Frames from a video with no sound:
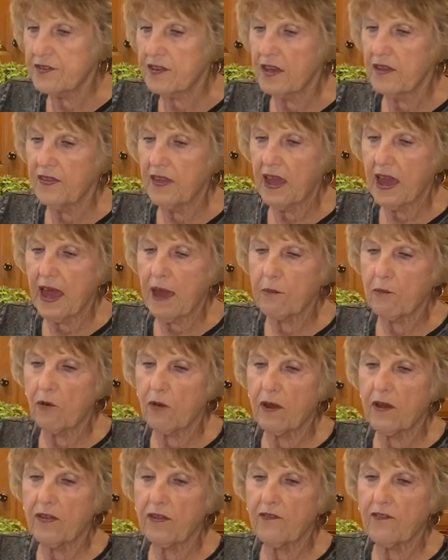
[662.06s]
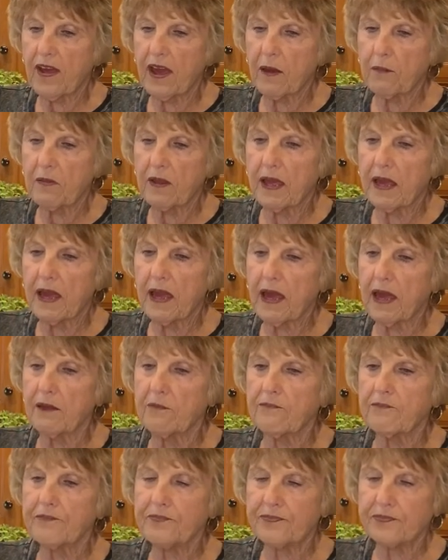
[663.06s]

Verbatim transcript: in the amaranth family, and